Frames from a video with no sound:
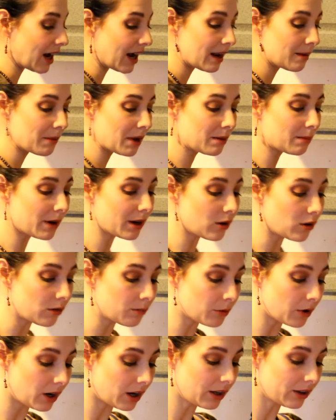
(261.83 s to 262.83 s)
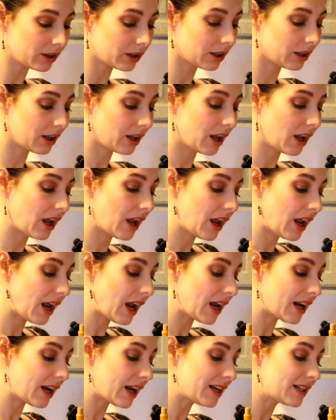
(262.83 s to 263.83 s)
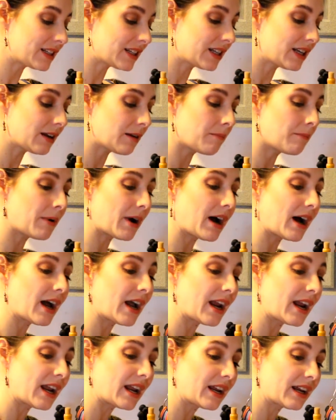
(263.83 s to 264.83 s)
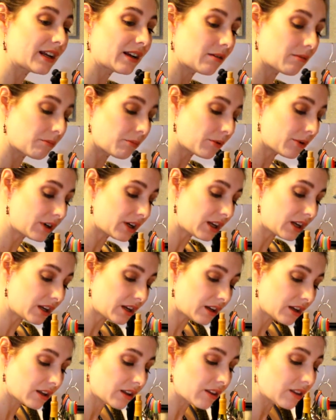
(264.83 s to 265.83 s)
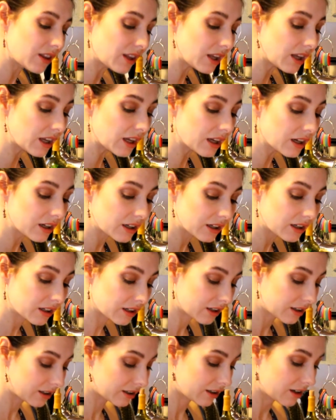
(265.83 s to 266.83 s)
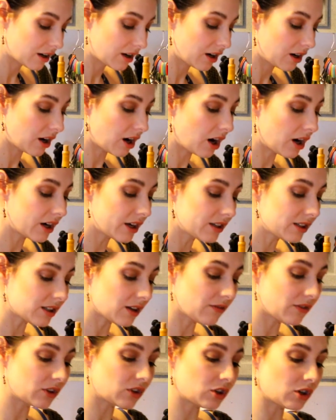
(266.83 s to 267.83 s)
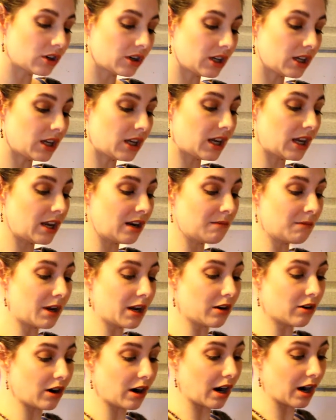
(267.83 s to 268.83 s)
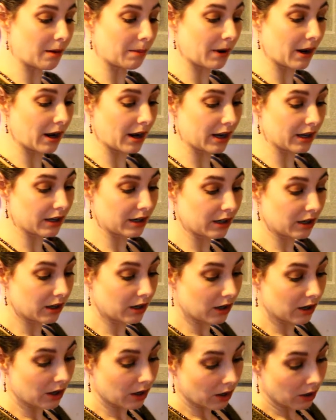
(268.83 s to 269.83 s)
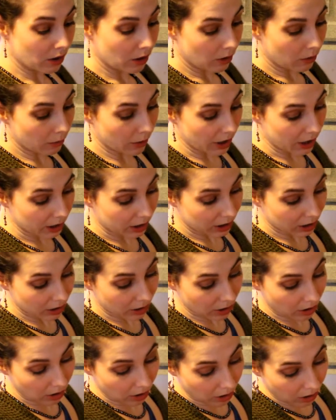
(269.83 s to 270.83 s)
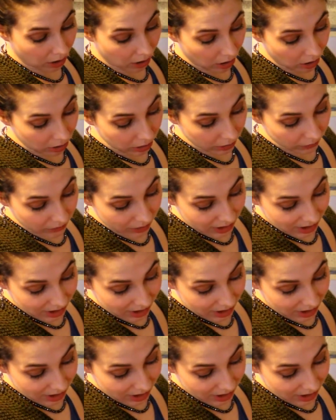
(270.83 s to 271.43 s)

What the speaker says: I made my own broth, and I did it by putting the carcass of the turkey in my crock pot with all of the